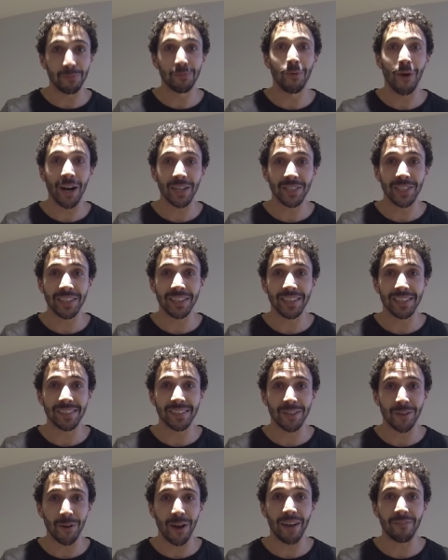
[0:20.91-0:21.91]
watching
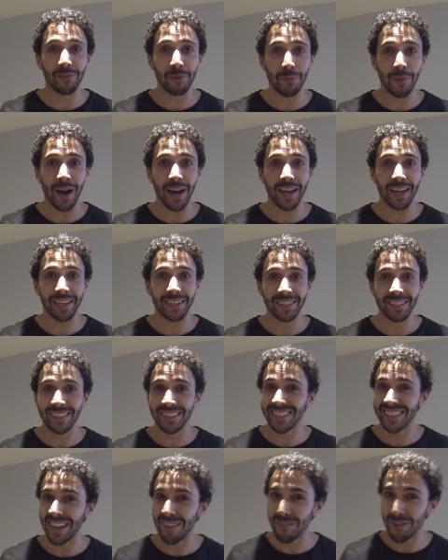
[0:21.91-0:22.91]
this and you have to buy it,
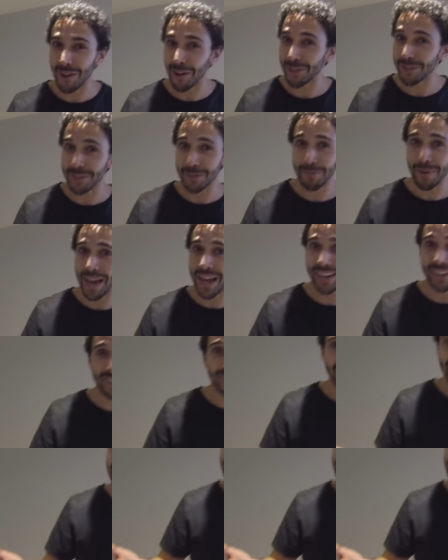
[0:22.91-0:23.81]
seven dollars a panel,